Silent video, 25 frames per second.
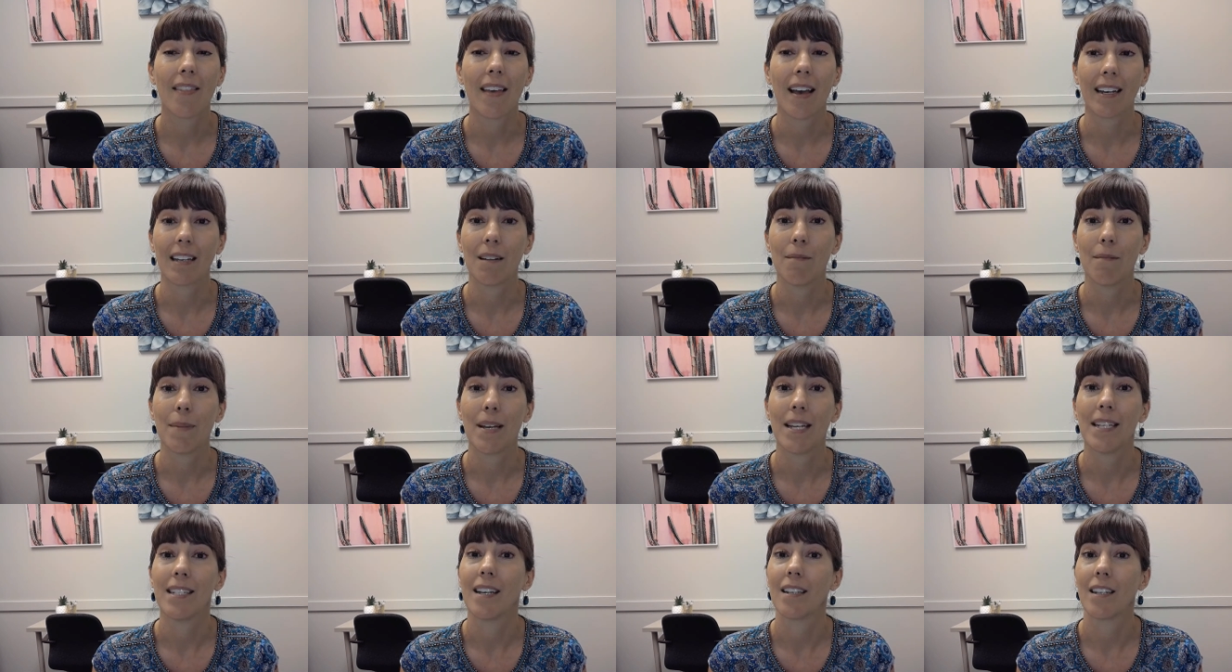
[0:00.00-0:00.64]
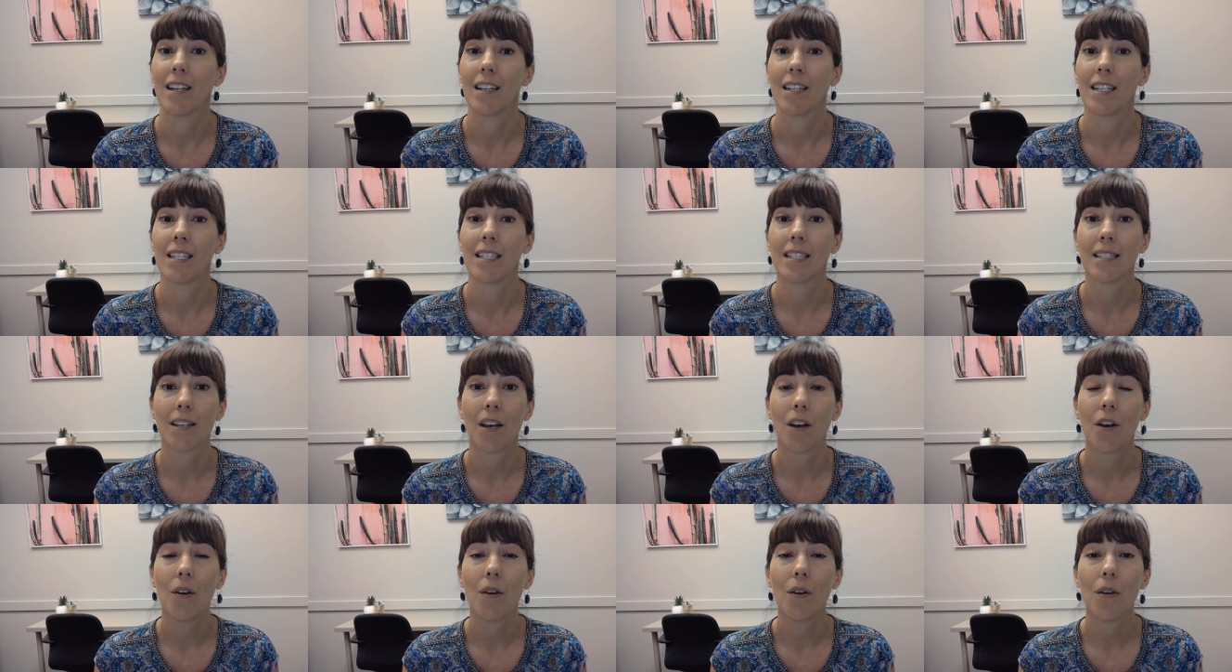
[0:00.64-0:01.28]
That can be done on
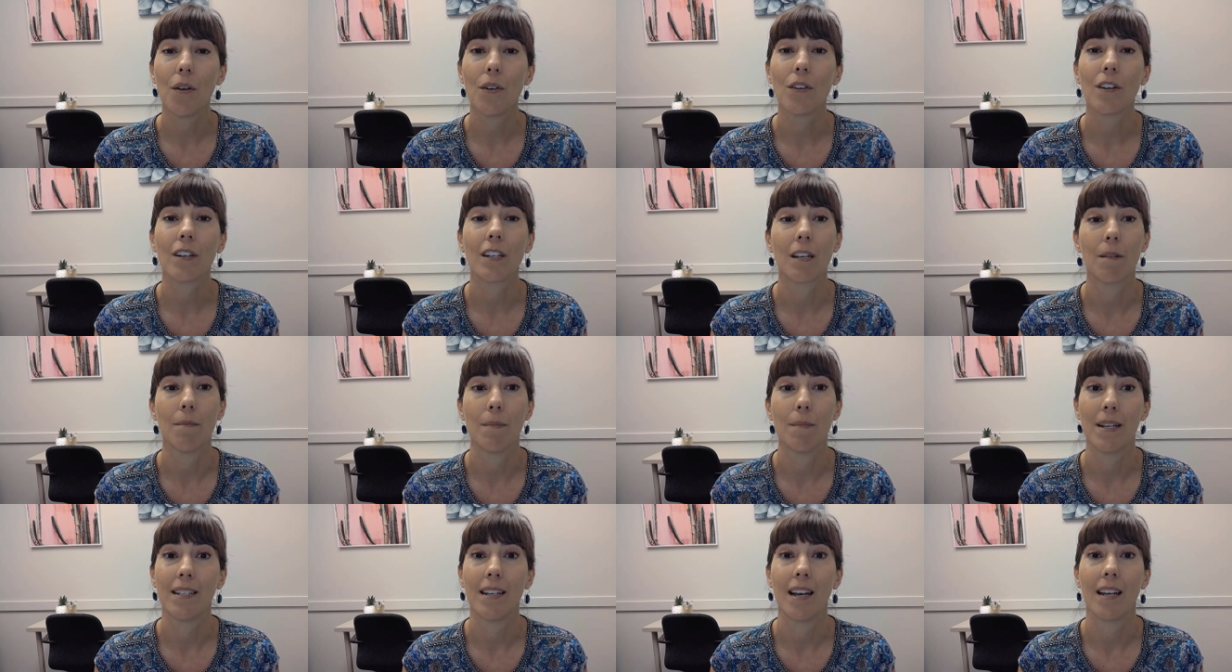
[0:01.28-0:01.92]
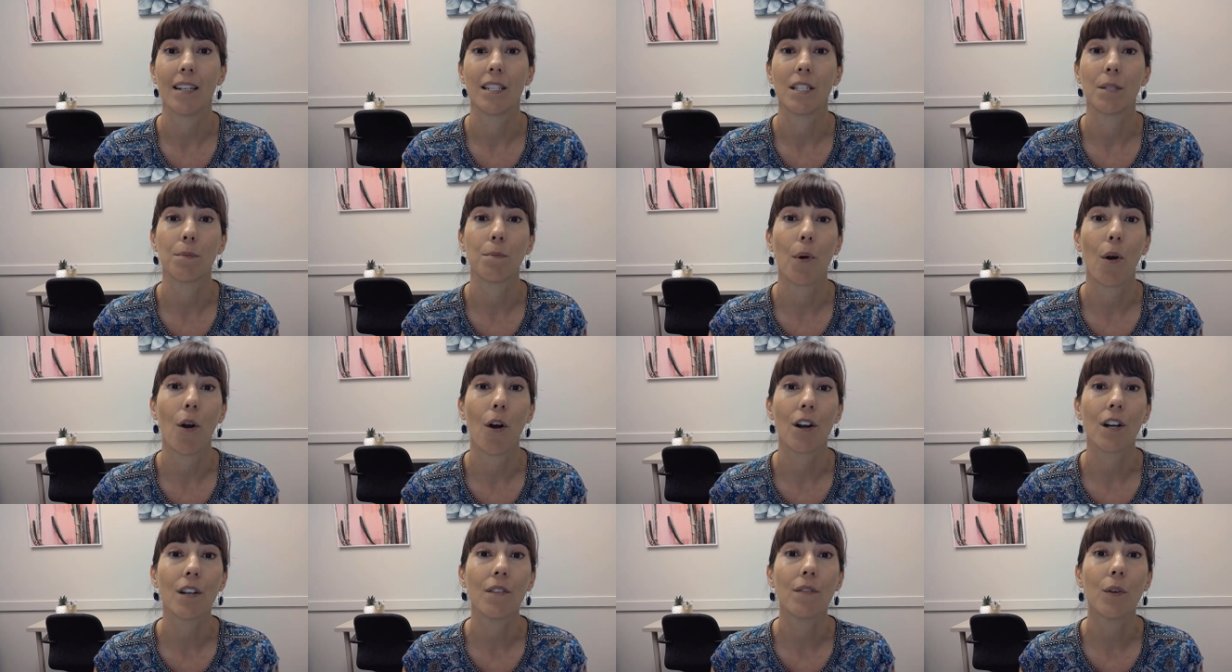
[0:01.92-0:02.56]
its own, or it can be done as
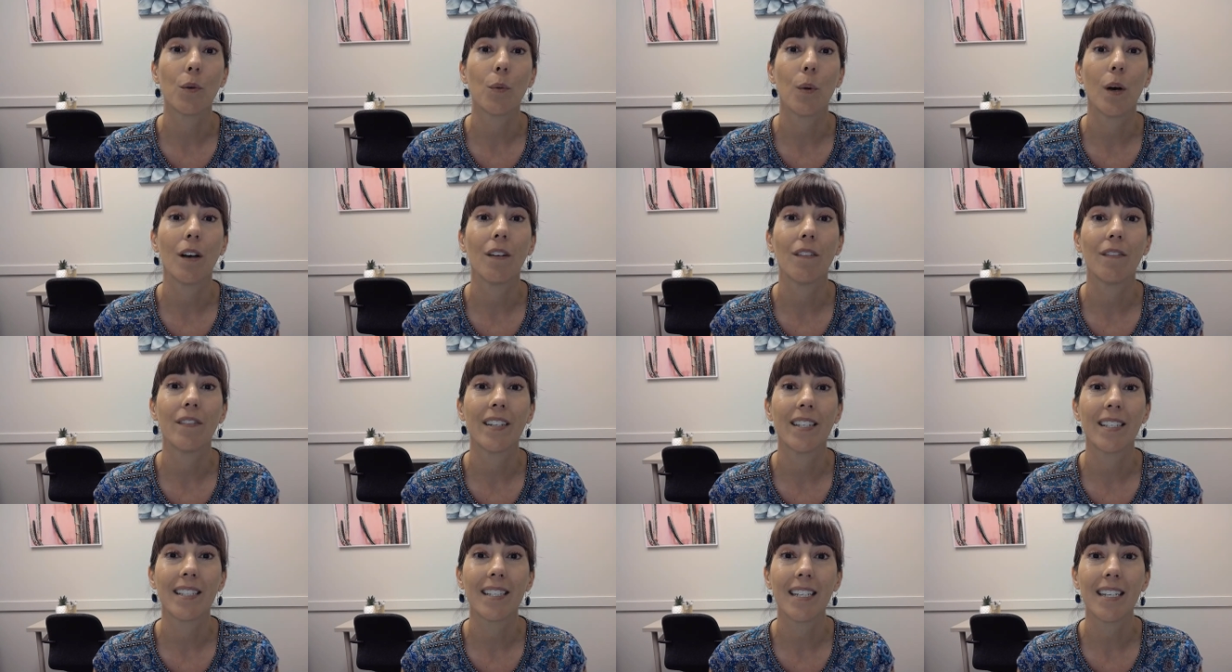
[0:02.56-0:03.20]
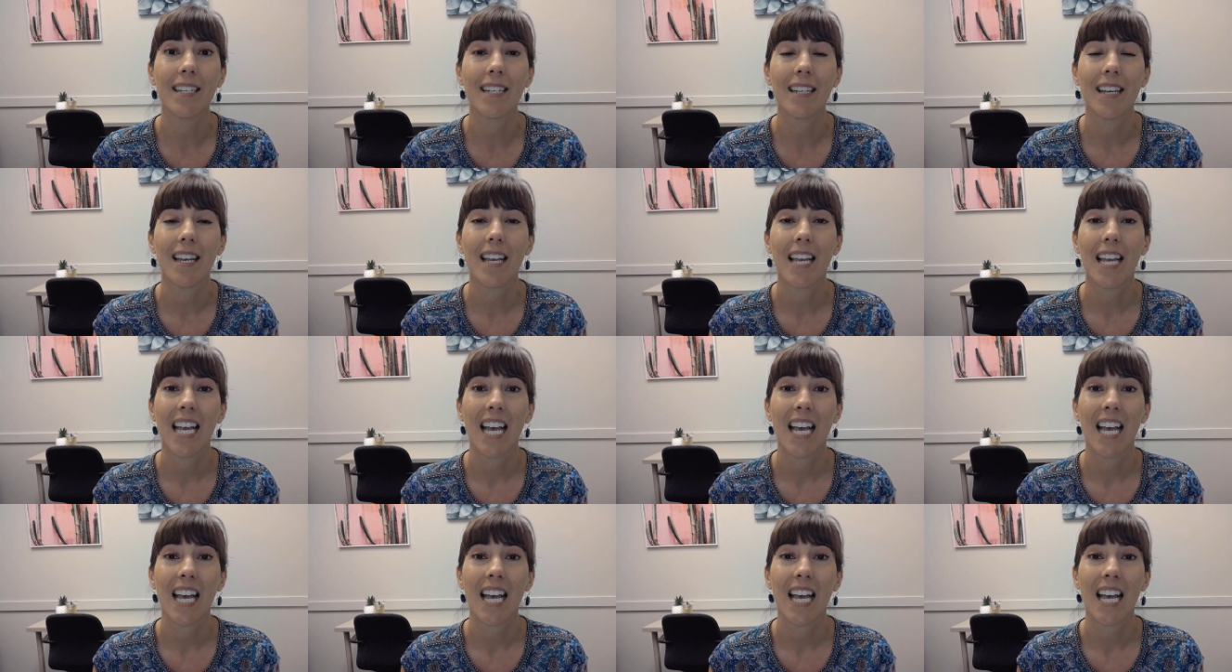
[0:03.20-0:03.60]
part of a well visit,